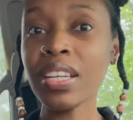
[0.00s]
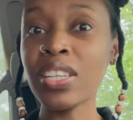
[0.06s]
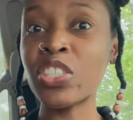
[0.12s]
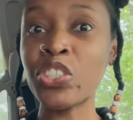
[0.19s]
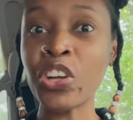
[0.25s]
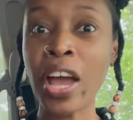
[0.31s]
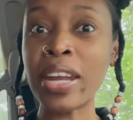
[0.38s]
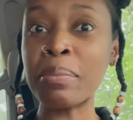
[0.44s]

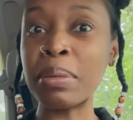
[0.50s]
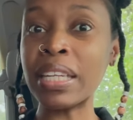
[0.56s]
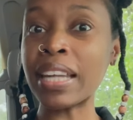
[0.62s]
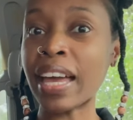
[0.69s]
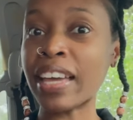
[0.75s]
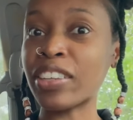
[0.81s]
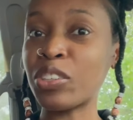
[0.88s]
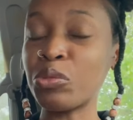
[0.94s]
trying to be
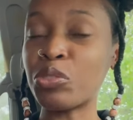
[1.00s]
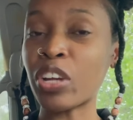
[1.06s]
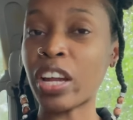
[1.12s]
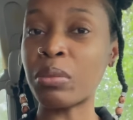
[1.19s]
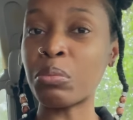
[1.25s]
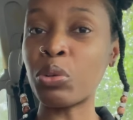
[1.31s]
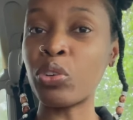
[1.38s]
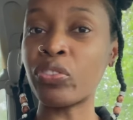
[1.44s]
like you, trying
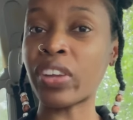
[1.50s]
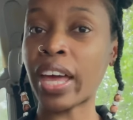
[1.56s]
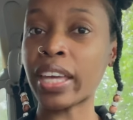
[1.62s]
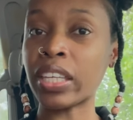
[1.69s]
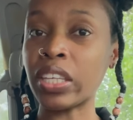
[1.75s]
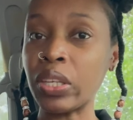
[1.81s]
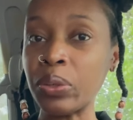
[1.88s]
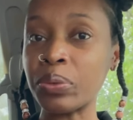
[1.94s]
to move
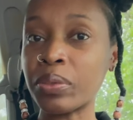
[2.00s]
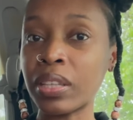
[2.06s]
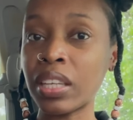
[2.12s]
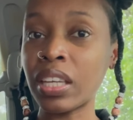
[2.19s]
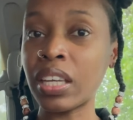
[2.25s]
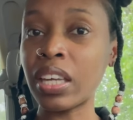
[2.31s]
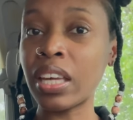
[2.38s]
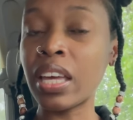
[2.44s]
like you.
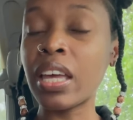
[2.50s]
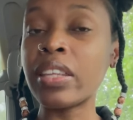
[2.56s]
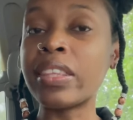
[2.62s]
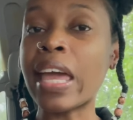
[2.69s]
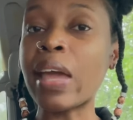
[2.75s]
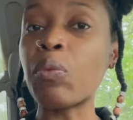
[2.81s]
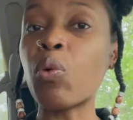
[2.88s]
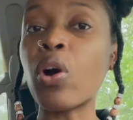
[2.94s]

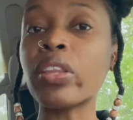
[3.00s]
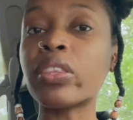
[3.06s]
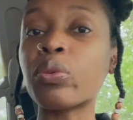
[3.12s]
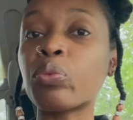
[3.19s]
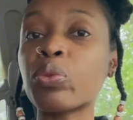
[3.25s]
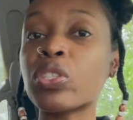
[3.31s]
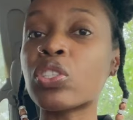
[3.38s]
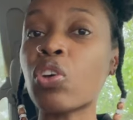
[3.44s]
They want the
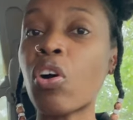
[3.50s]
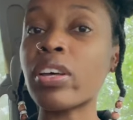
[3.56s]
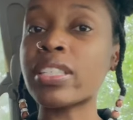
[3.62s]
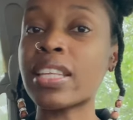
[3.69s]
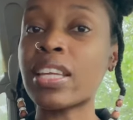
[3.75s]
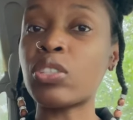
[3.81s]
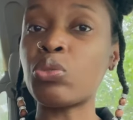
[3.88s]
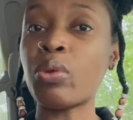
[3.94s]
results
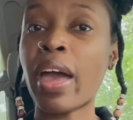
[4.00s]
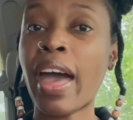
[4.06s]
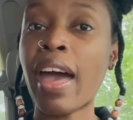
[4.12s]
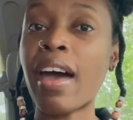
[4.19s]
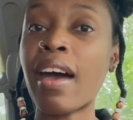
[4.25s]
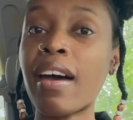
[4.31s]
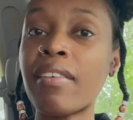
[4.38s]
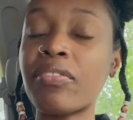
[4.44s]
that you
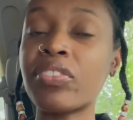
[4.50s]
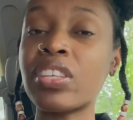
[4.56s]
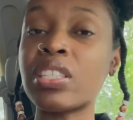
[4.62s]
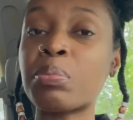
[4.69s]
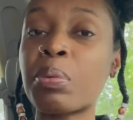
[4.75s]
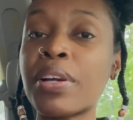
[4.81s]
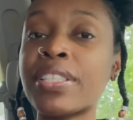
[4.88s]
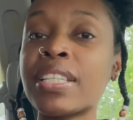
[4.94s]
have. This
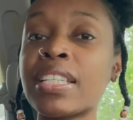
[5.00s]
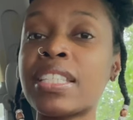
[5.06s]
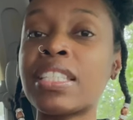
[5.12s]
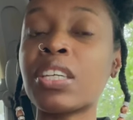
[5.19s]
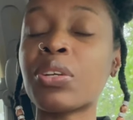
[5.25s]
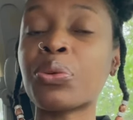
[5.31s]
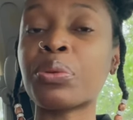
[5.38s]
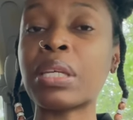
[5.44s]
person is
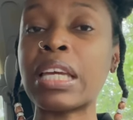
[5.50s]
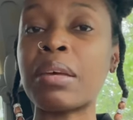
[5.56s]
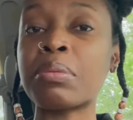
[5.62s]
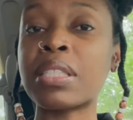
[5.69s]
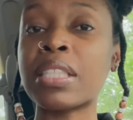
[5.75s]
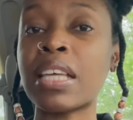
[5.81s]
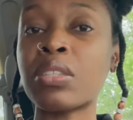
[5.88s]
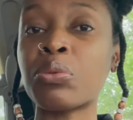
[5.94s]
secretly
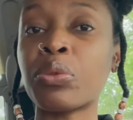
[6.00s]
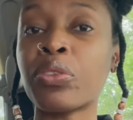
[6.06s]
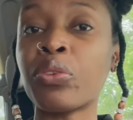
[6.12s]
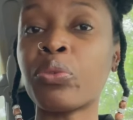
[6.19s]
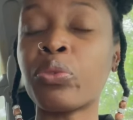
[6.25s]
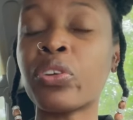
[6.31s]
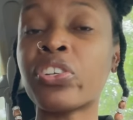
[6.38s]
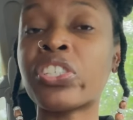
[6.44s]
obsessed with
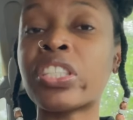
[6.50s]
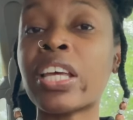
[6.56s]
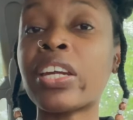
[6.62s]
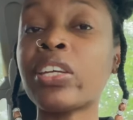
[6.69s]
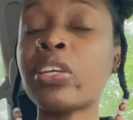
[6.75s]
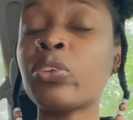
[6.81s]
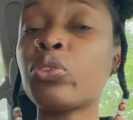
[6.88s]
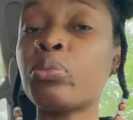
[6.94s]
you. They're
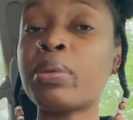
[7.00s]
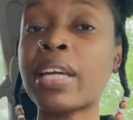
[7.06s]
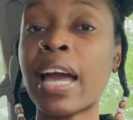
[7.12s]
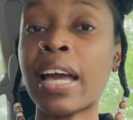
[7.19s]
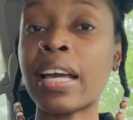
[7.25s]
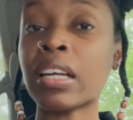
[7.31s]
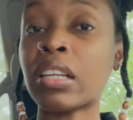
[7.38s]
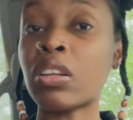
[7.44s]
studying you
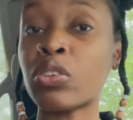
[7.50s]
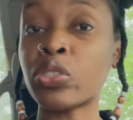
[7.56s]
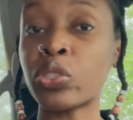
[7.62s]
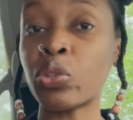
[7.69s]
behind closed